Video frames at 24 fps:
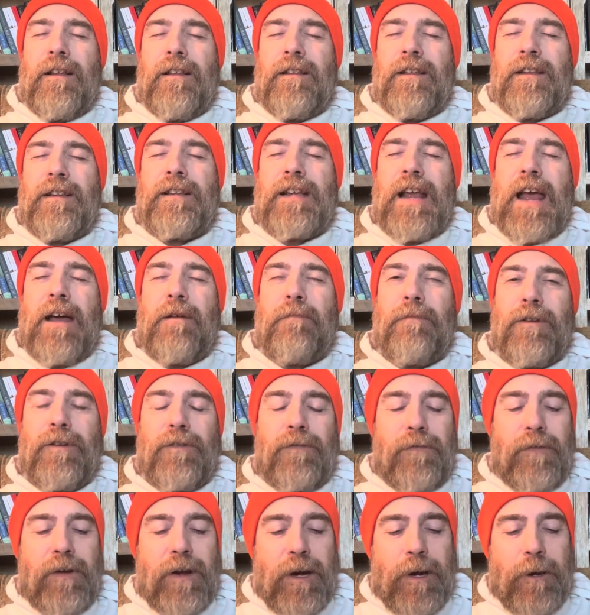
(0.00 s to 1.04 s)
this
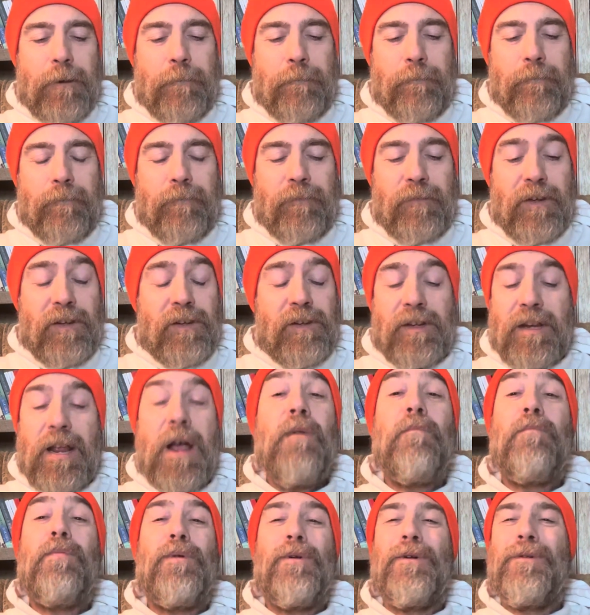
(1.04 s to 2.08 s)
atmosphere, this
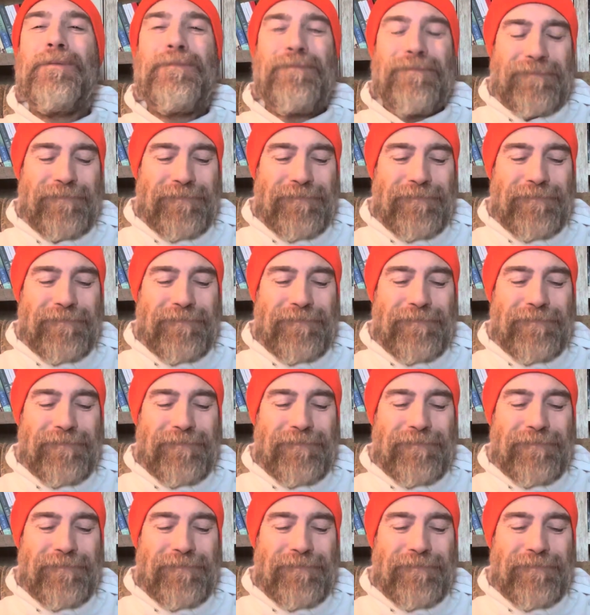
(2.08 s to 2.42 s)
temple.